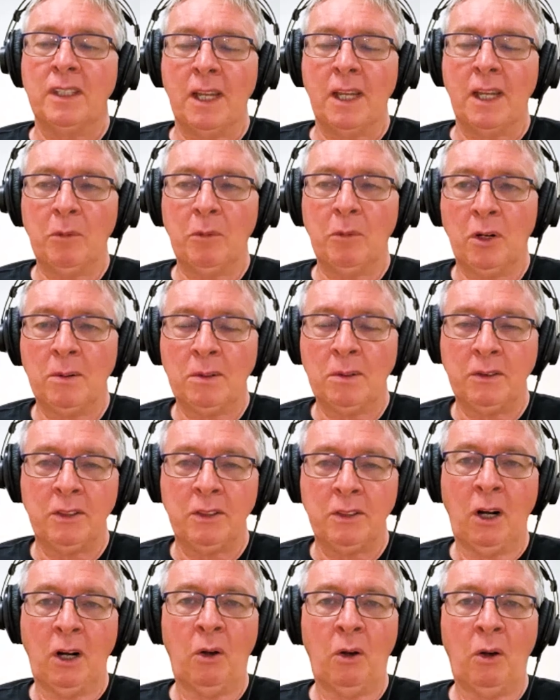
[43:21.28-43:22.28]
Sometimes
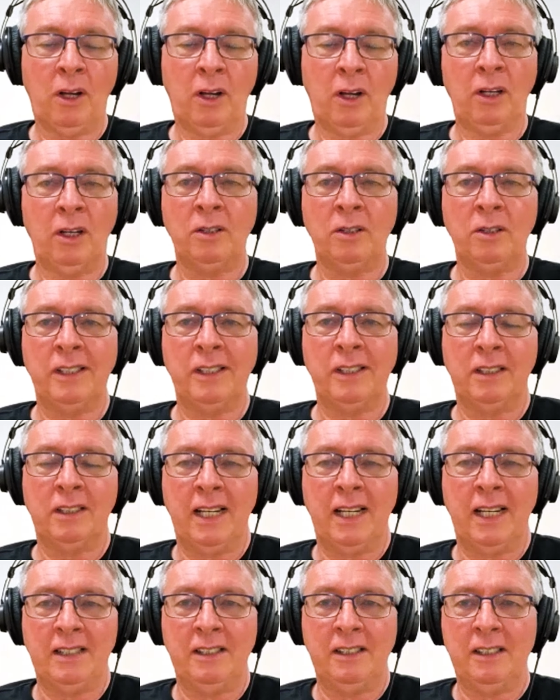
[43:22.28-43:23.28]
you've got a long hose.
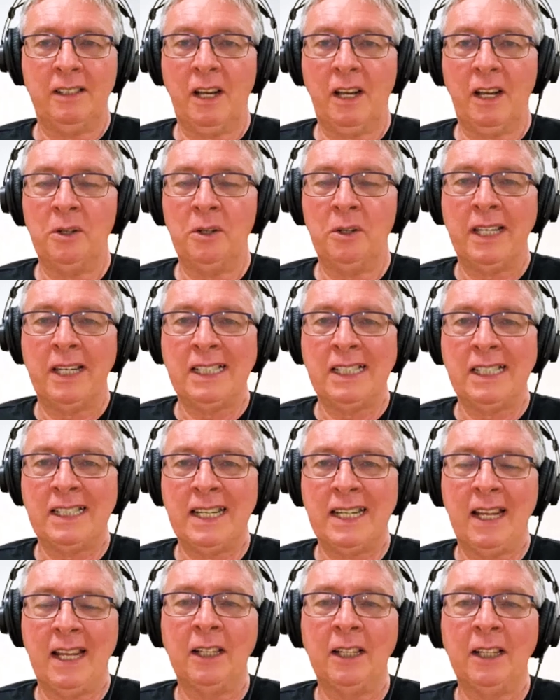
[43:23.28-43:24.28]
This can actually slow
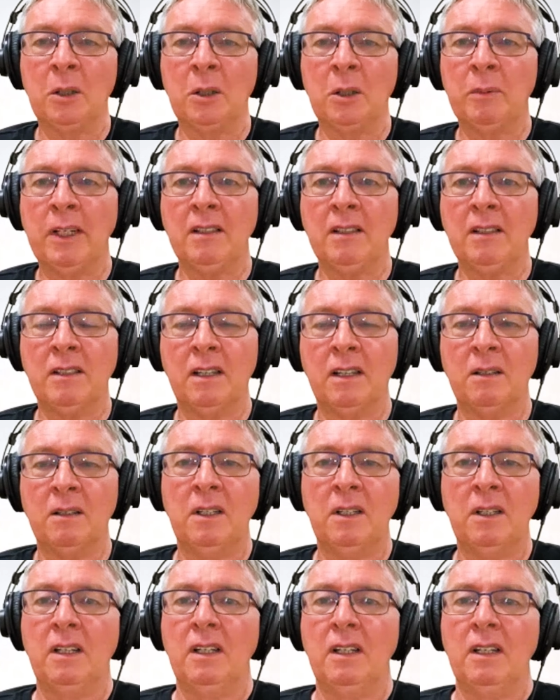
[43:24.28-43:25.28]
things down a little bit.
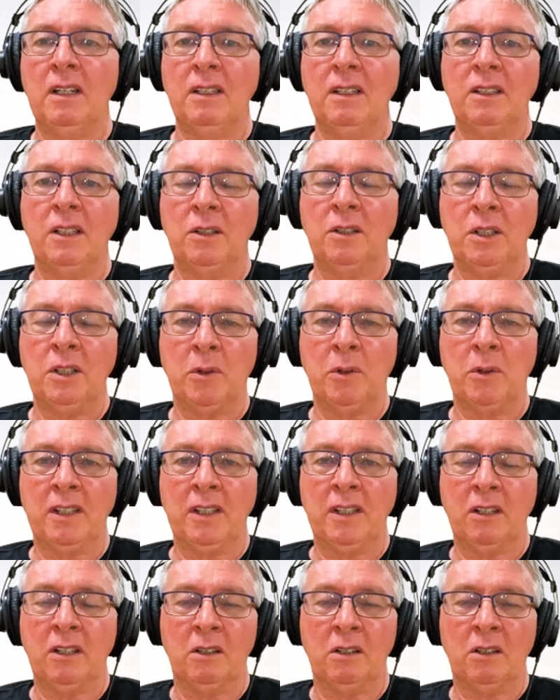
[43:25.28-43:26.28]
So, you
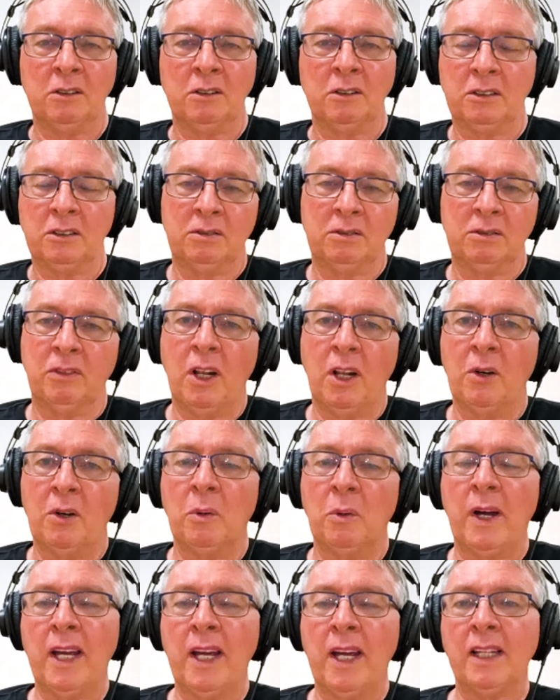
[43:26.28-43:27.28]
might think, it'll just
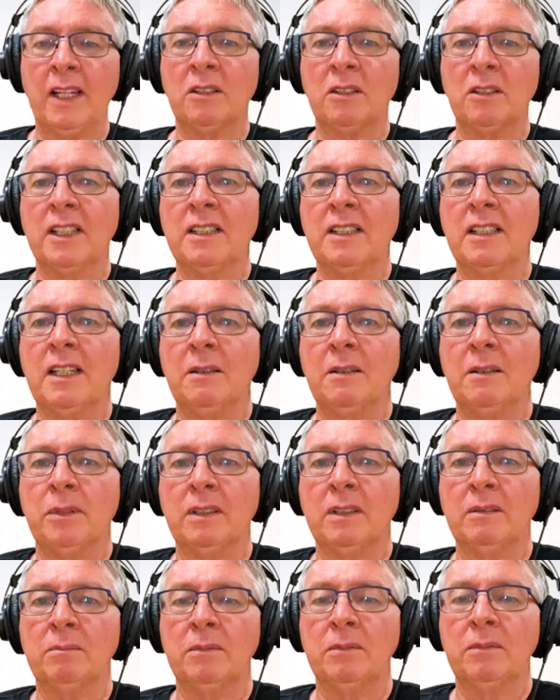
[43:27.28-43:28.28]
flow away. That's nicely.
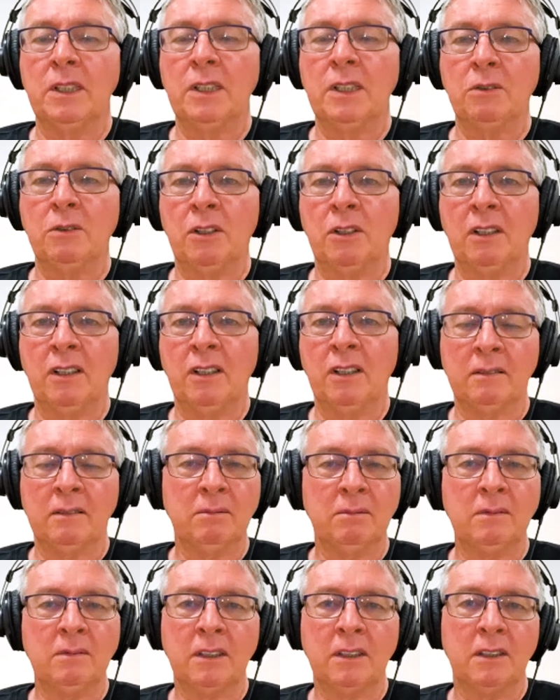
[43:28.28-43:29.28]
But then you've got
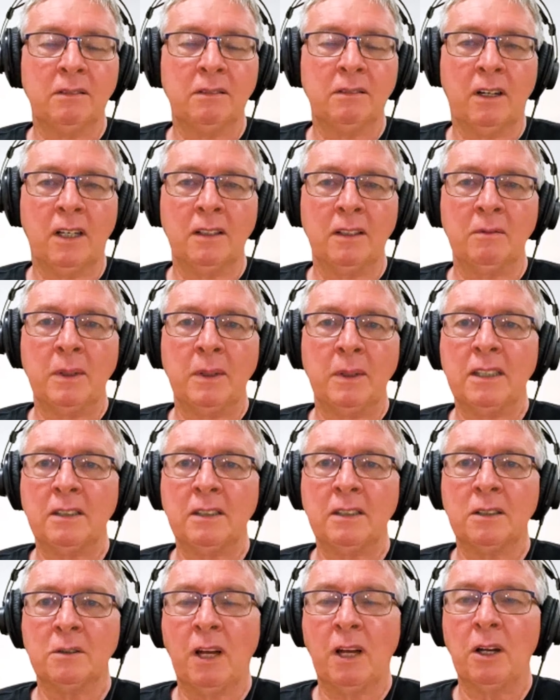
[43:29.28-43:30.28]
5
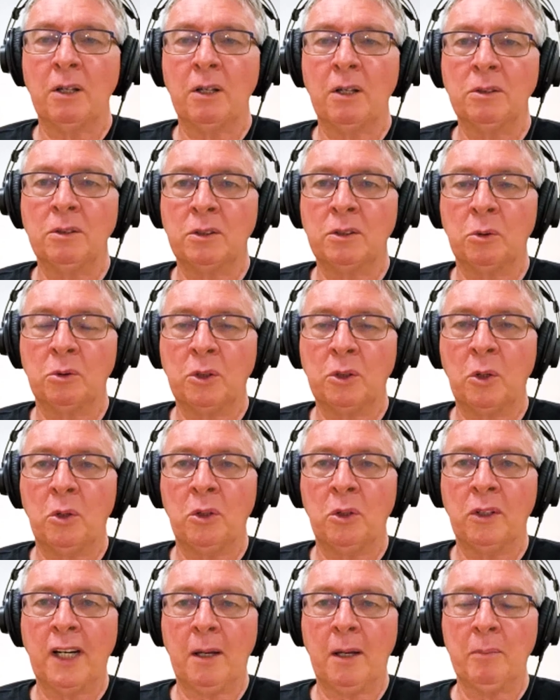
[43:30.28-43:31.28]
meters of hose all
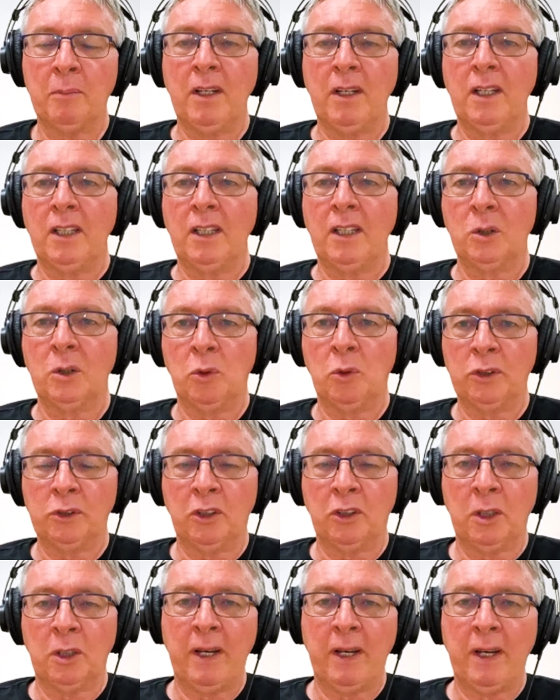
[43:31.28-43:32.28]
coiled up. The
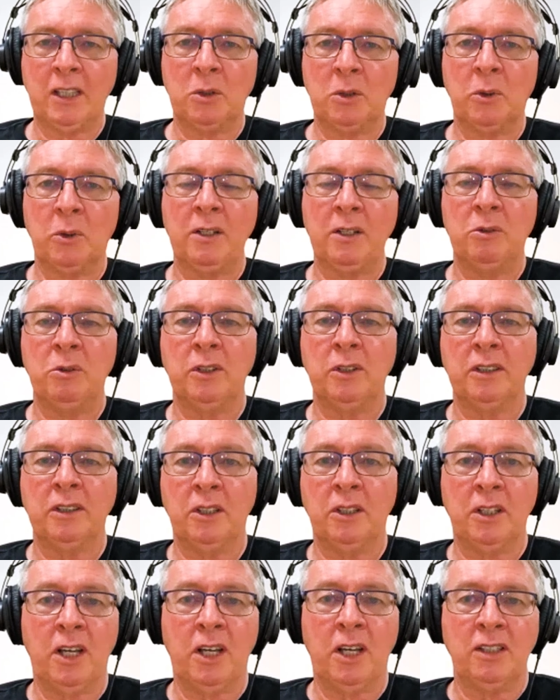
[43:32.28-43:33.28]
water's got to make its way through
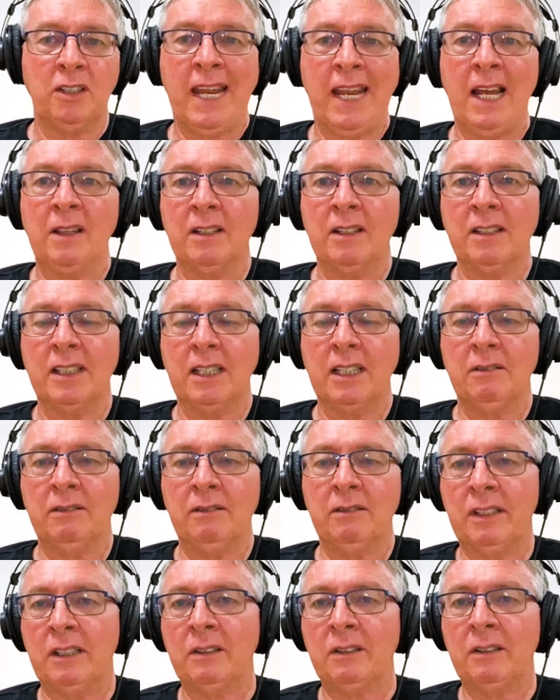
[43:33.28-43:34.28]
it. So it goes down the
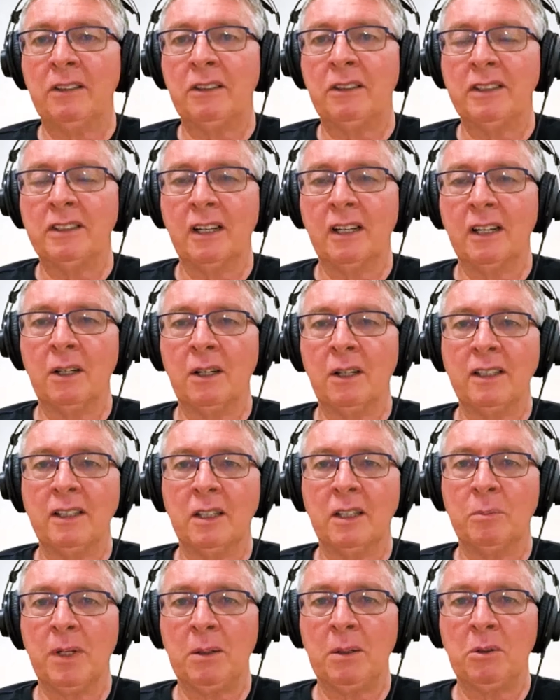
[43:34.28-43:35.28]
sink very, very
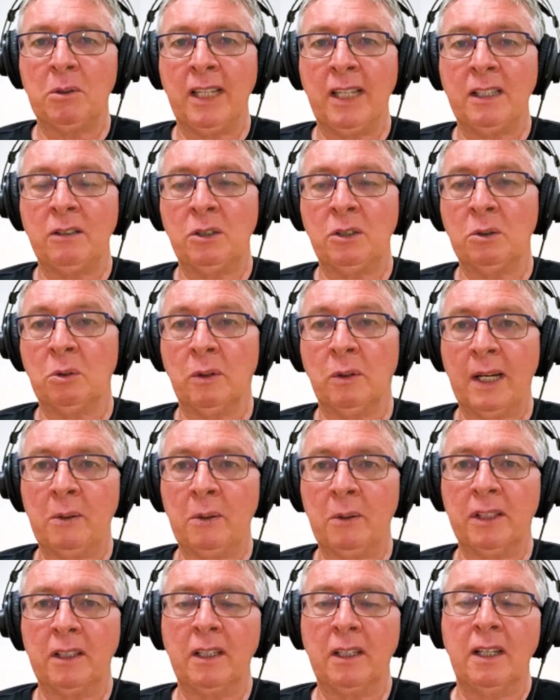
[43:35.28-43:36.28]
slowly. So people didn't do
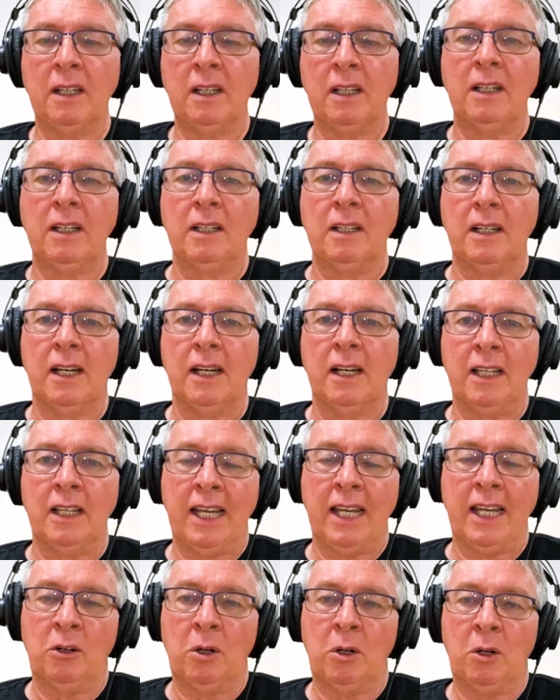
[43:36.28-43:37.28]
away with it.
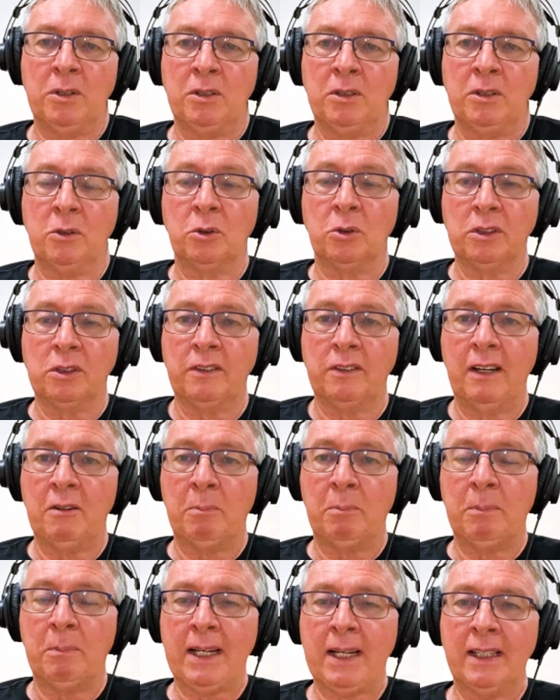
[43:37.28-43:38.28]
The other option, of course, is to
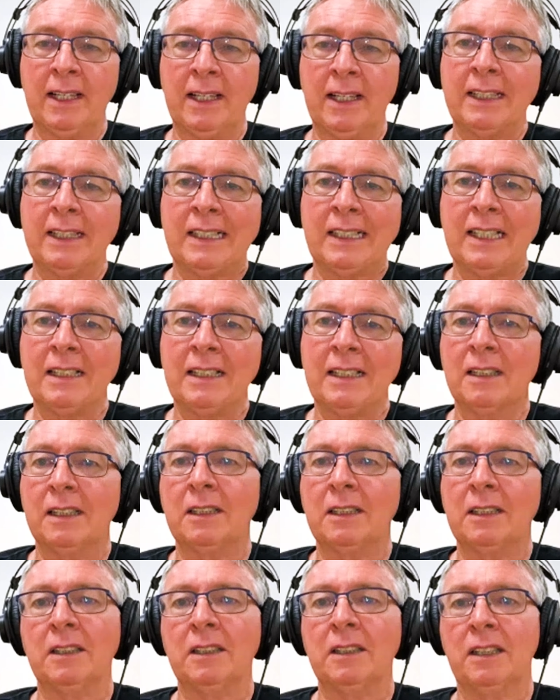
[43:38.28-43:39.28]
have a bucket underneath
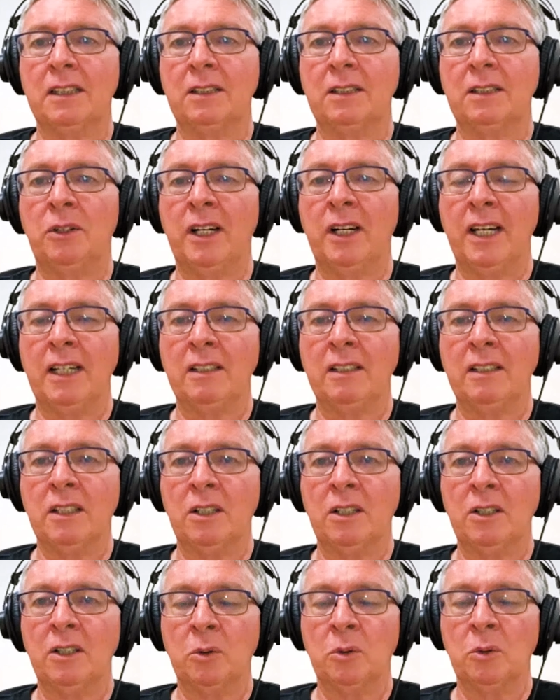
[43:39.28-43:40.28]
the drain
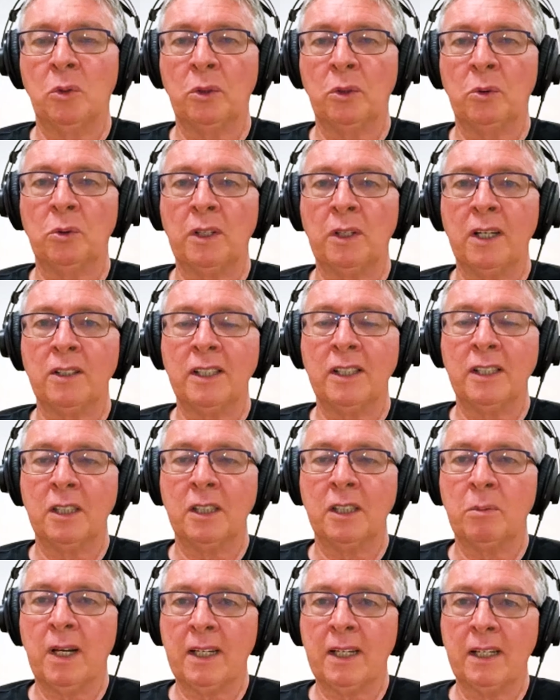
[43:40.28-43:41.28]
so that the water all goes
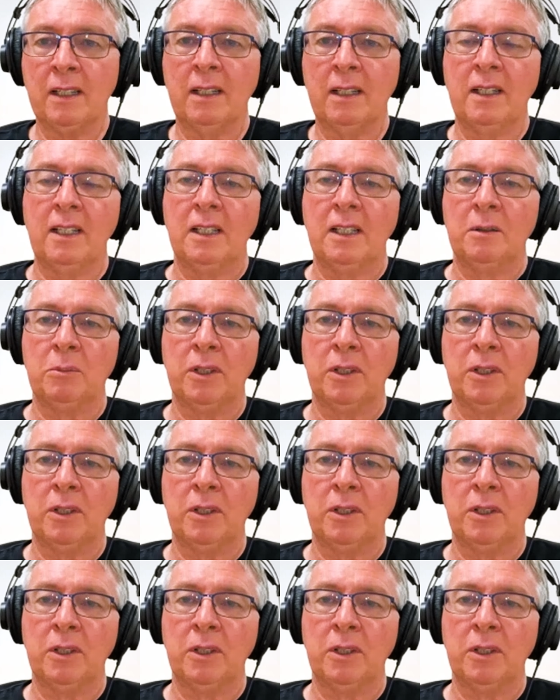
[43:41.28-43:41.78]
into the bucket.